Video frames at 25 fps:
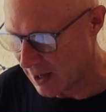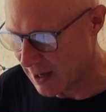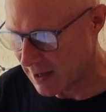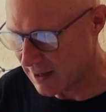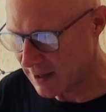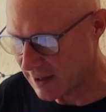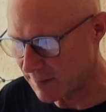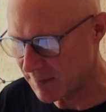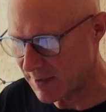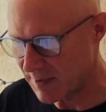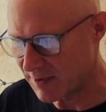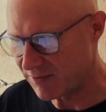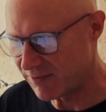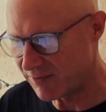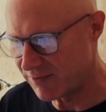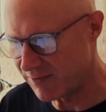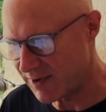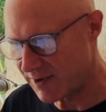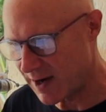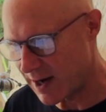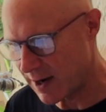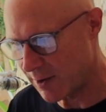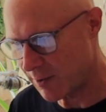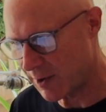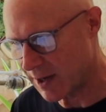And it can be
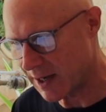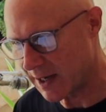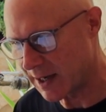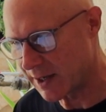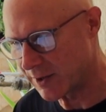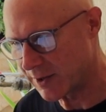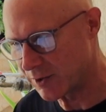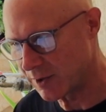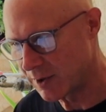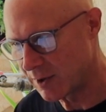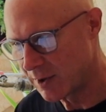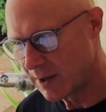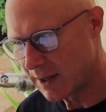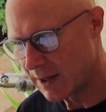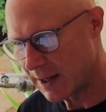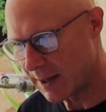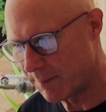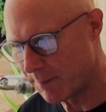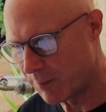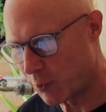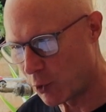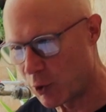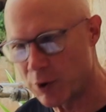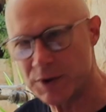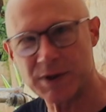very
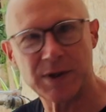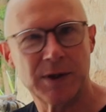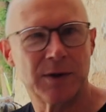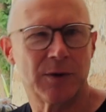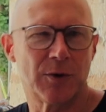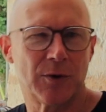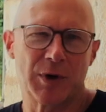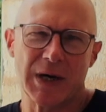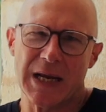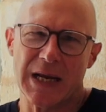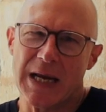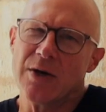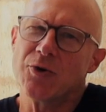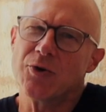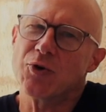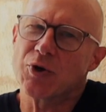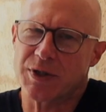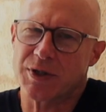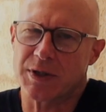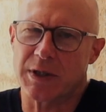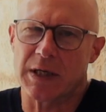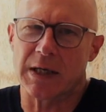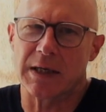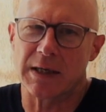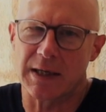important or
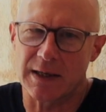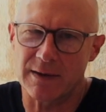interesting,